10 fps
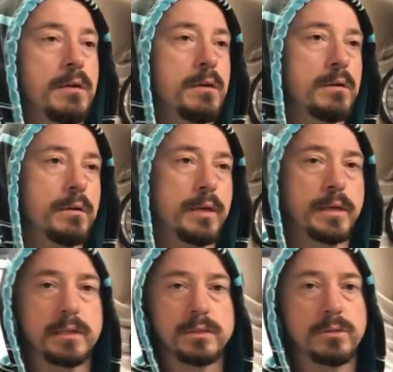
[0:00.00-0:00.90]
I
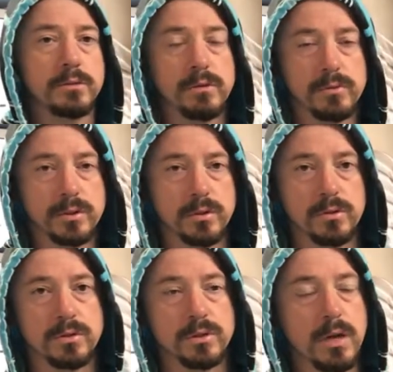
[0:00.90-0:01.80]
guess do the
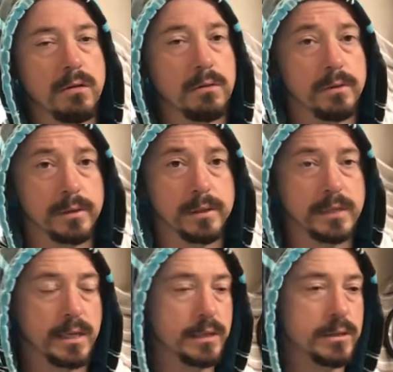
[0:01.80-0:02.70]
research how long it
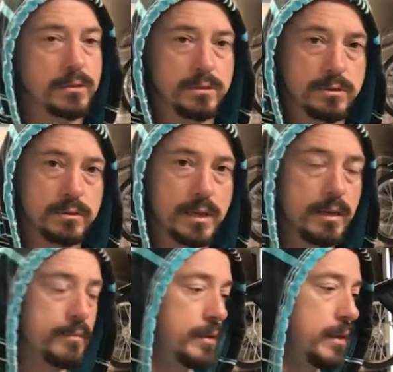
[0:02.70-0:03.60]
takes to do
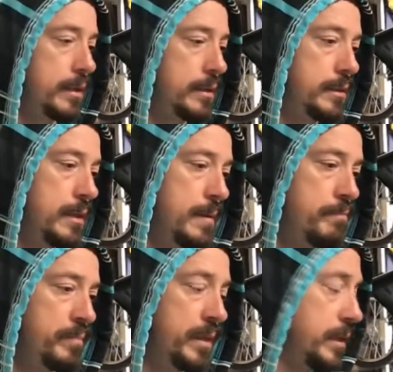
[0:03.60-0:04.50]
that, because
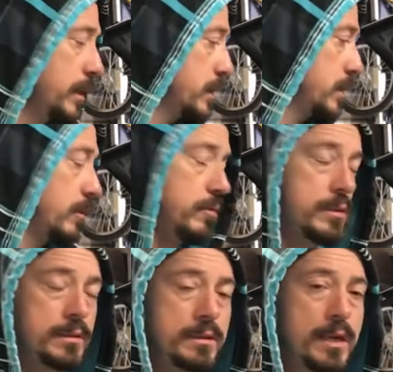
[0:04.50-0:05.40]
the clutch that
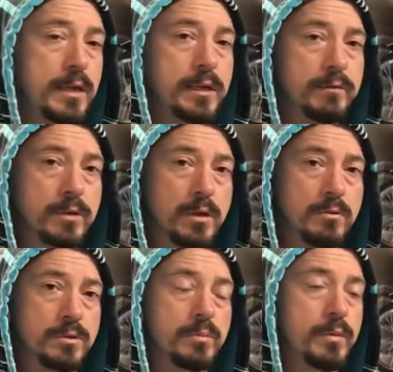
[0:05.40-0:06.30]
was inside, even though
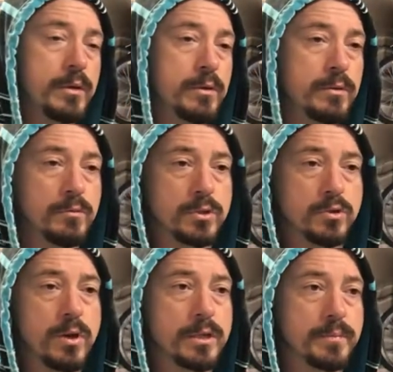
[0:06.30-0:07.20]
it was brand new, it was
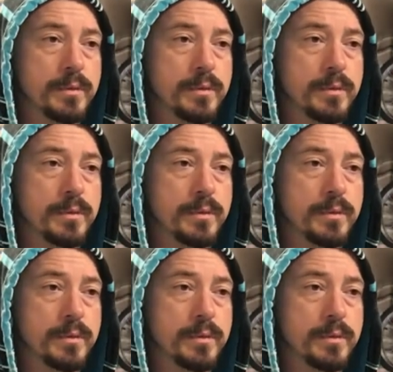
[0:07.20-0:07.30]
trash